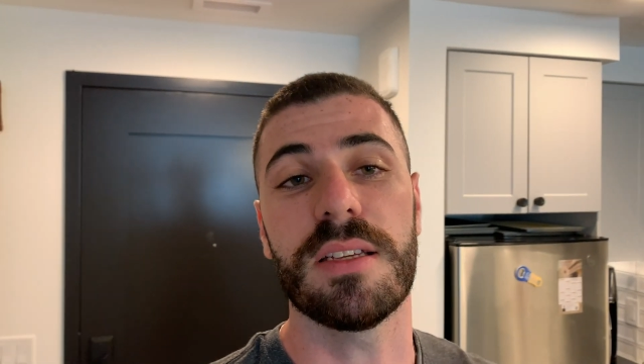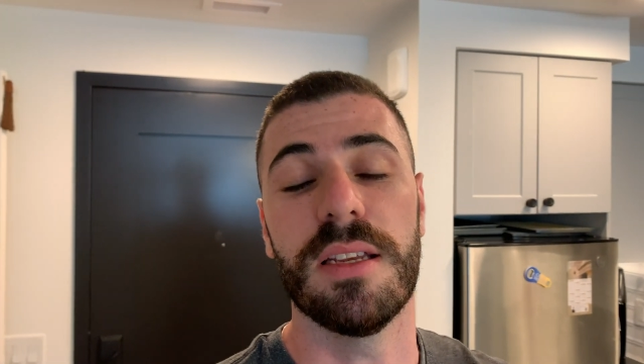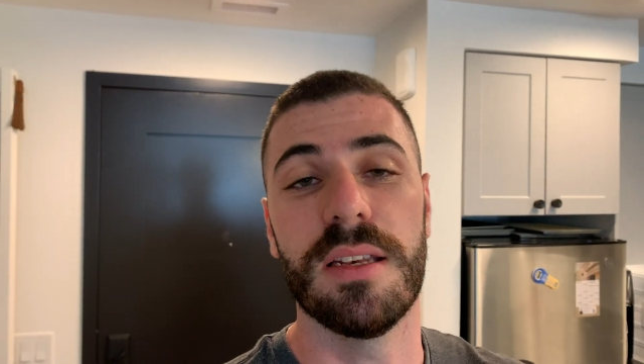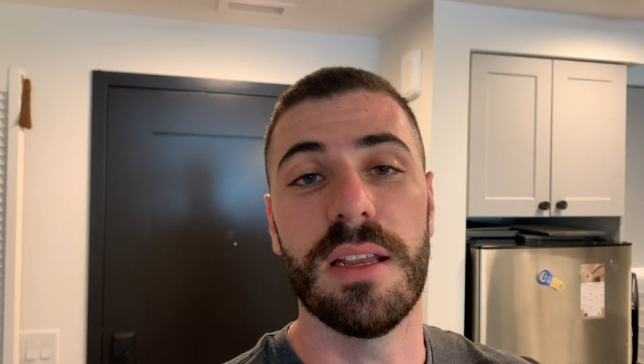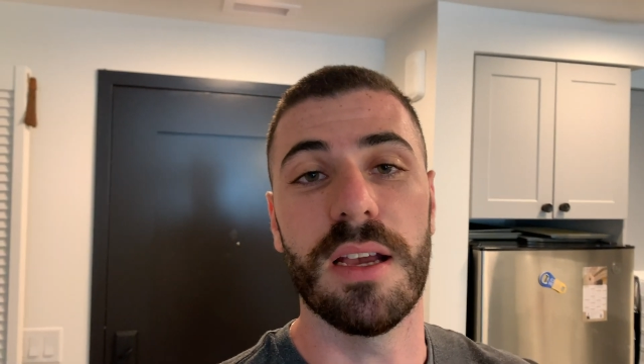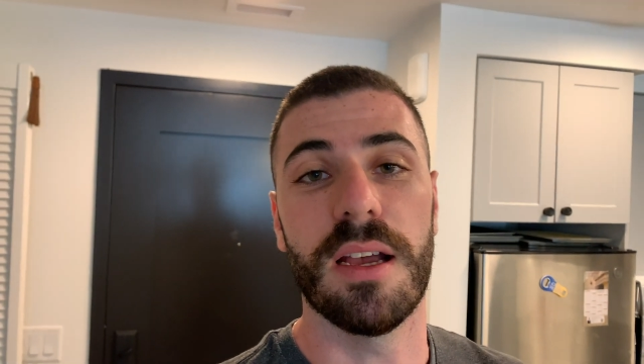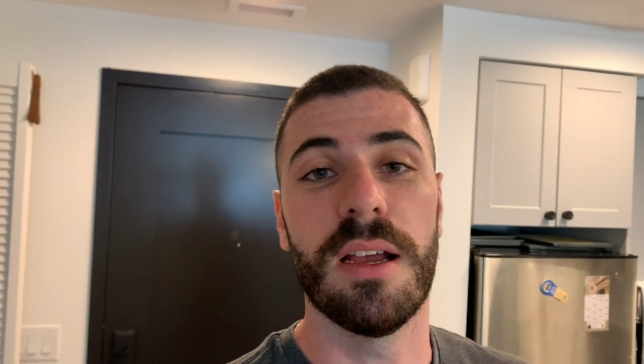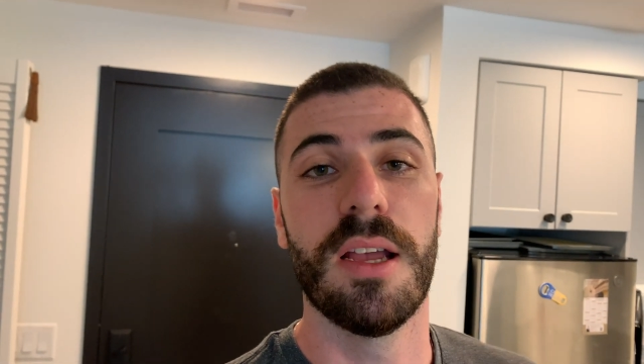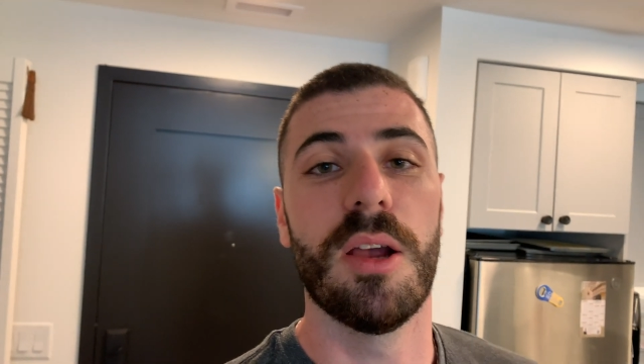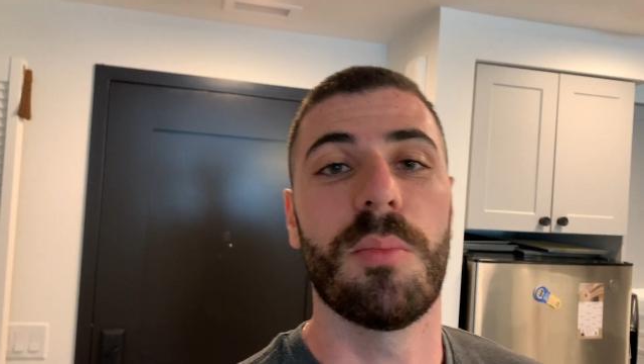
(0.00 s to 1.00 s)
and
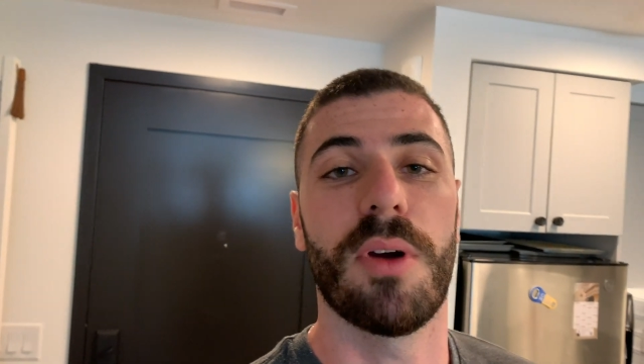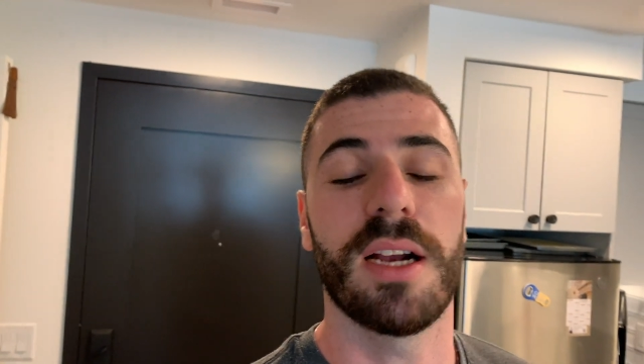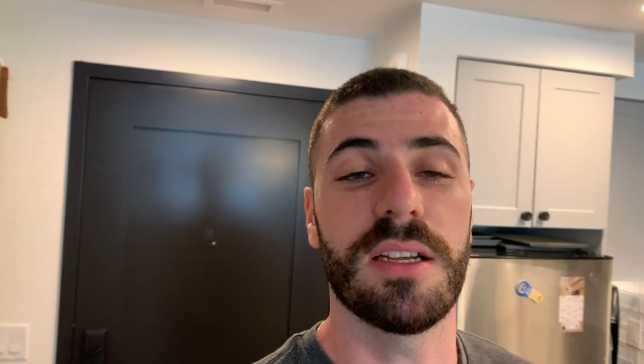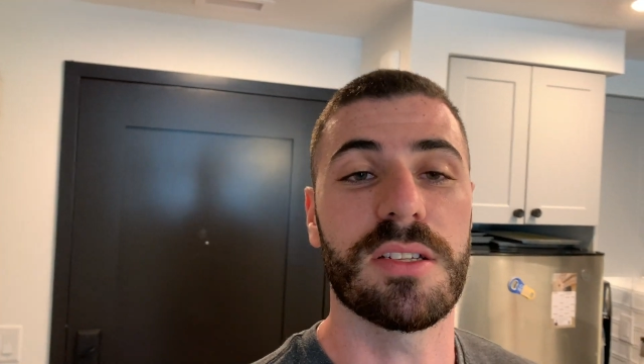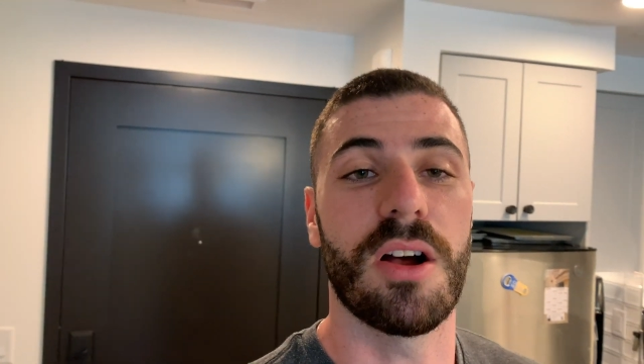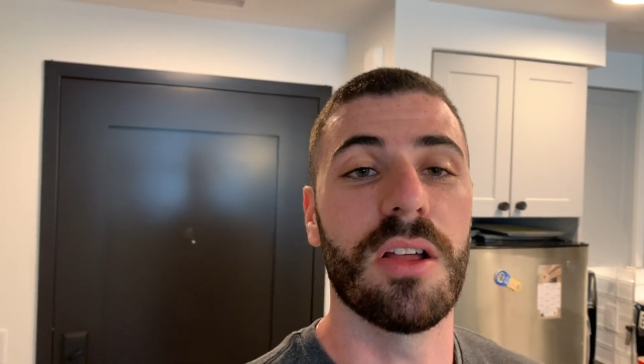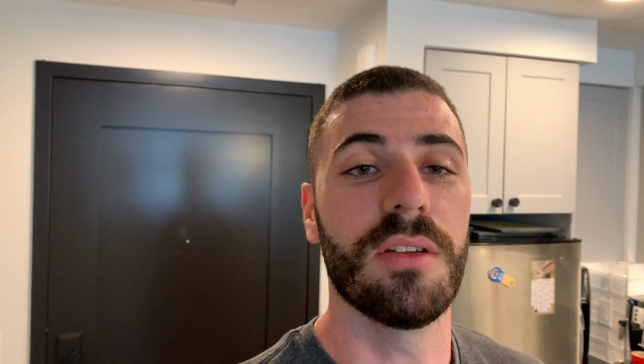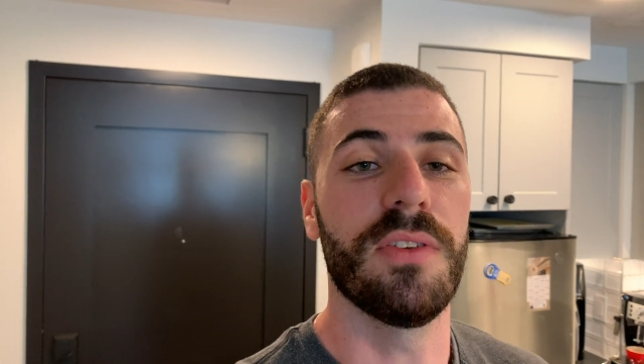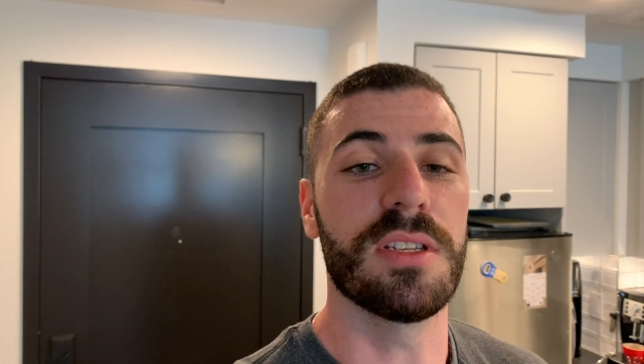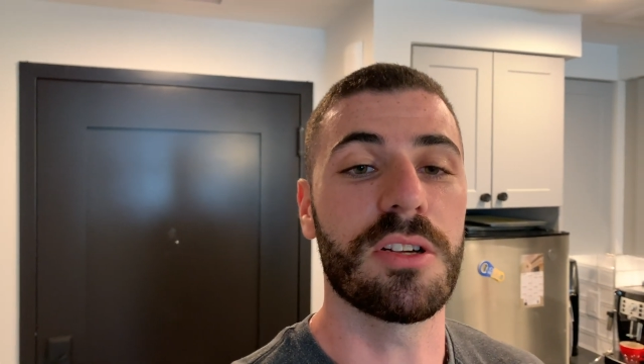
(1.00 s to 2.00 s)
practice all
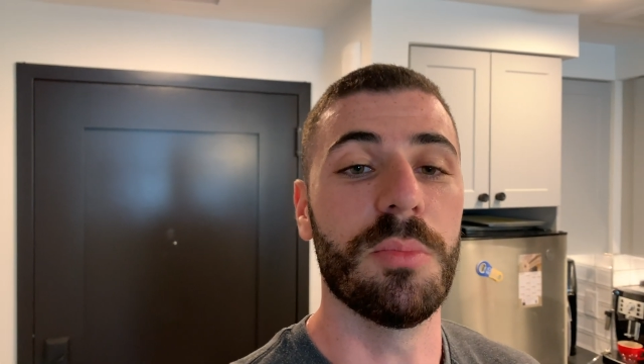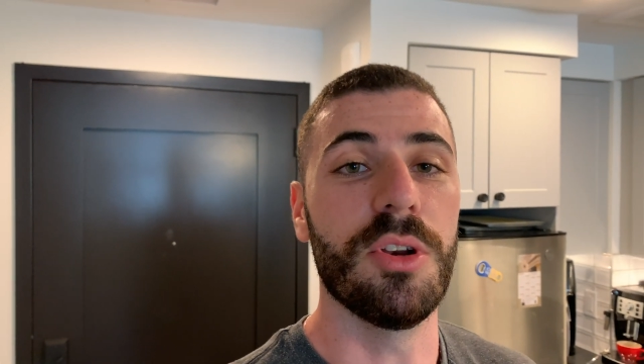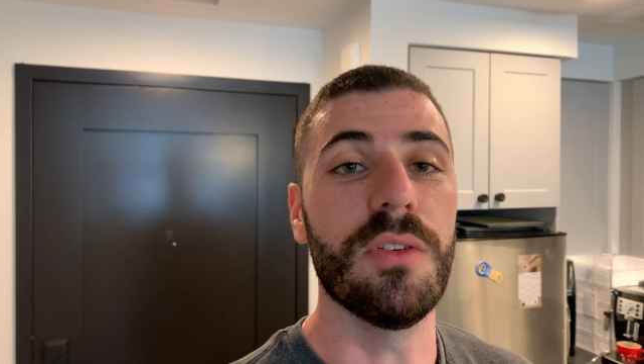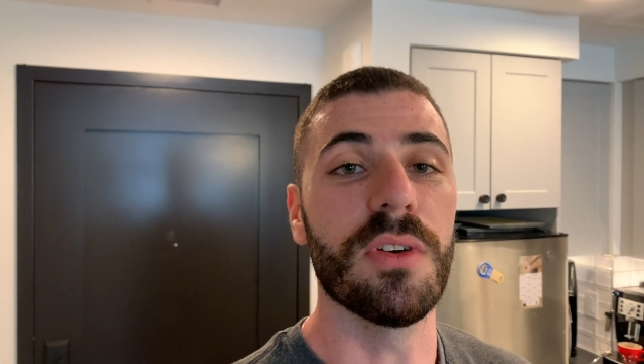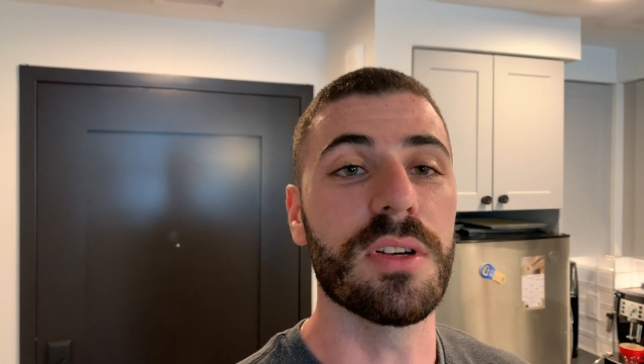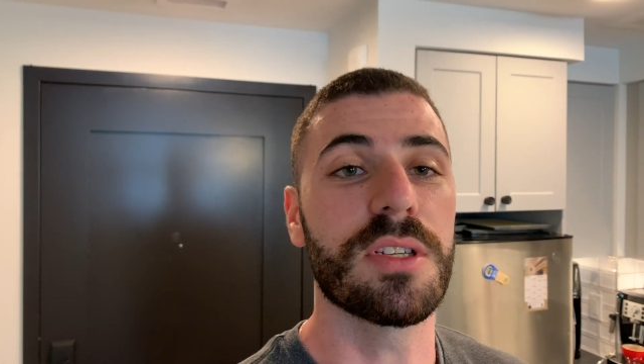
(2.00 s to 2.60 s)
the physical maneuvers.